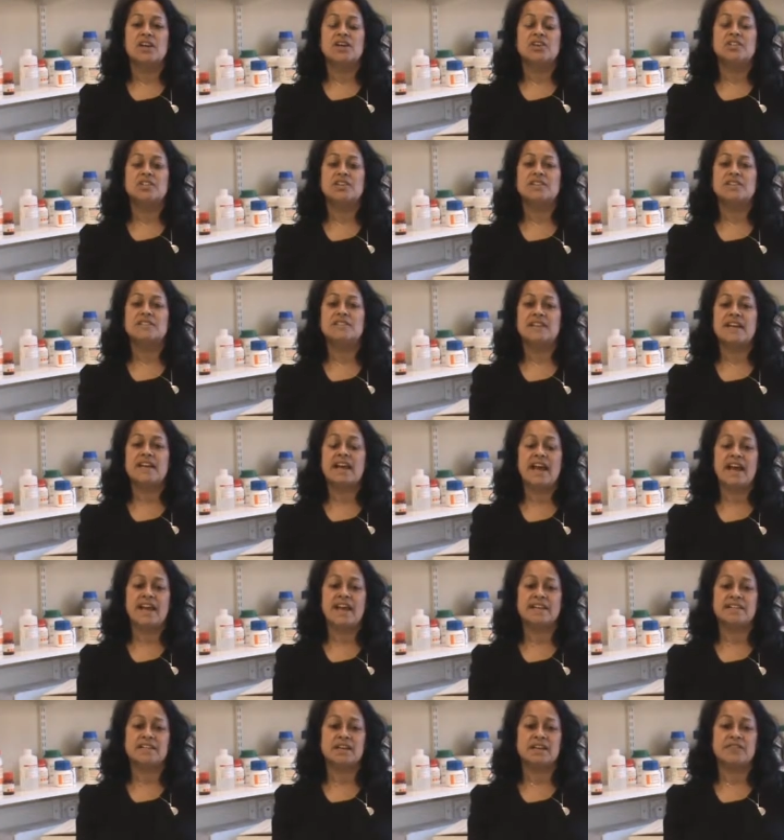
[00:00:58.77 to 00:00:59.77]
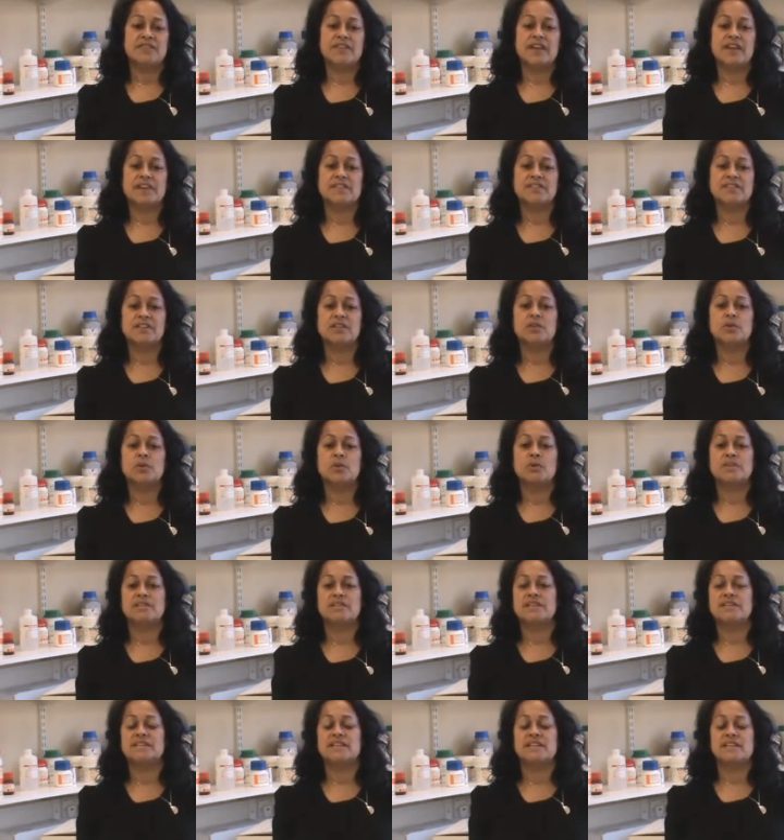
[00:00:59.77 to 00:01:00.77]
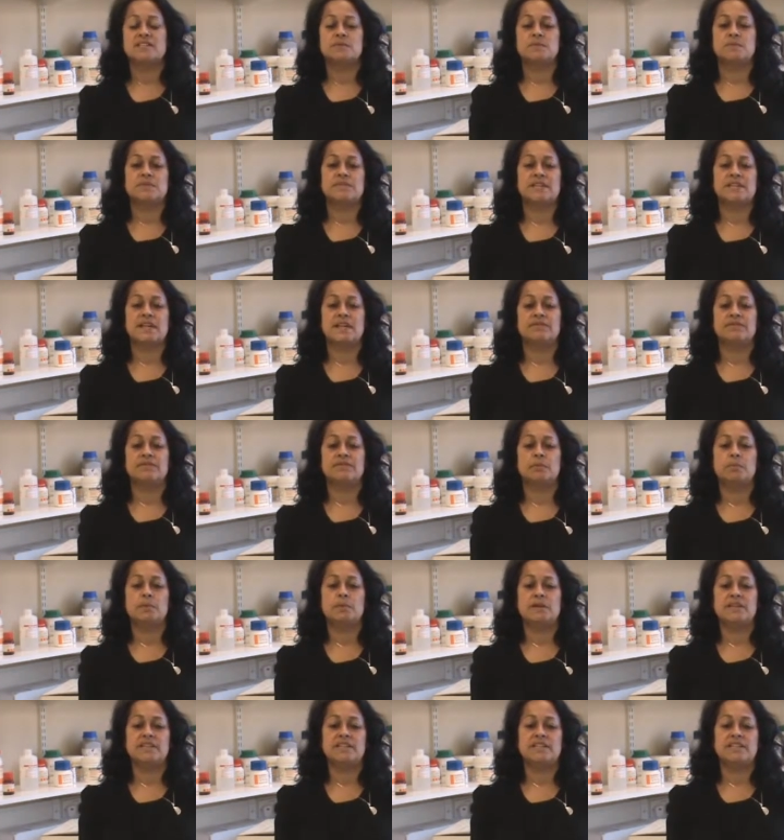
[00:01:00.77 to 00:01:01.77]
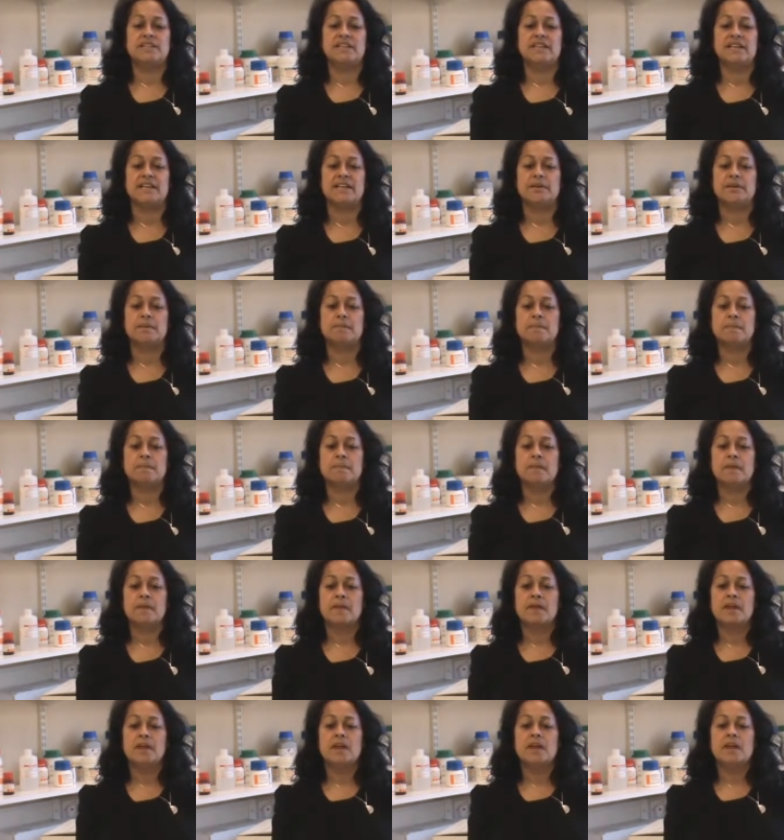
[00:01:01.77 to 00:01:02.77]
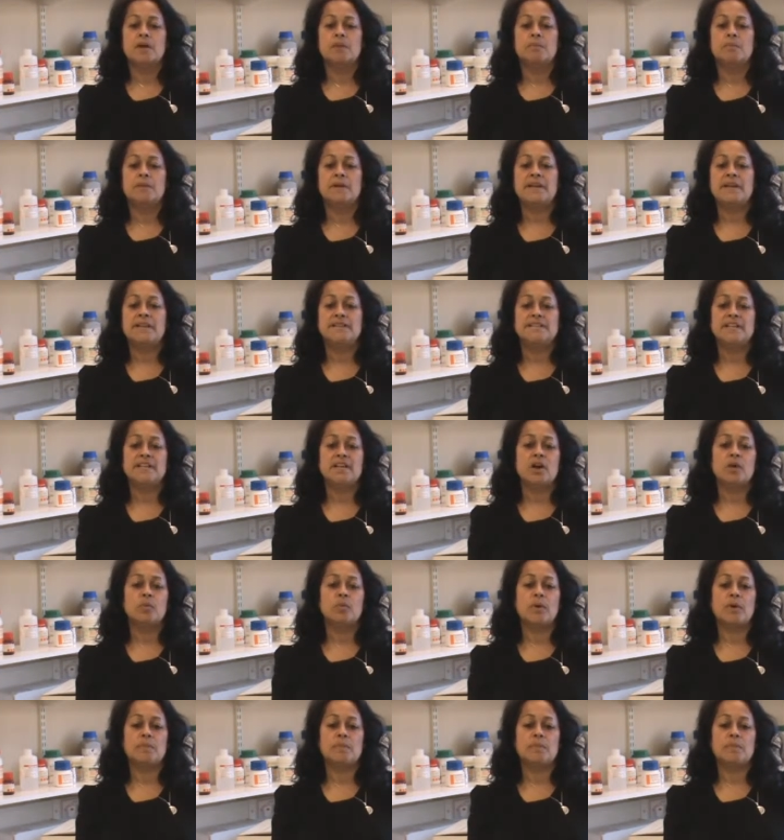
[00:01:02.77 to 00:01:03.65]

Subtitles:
She is the head of the External Quality Assessment Scheme for PGD. Please see our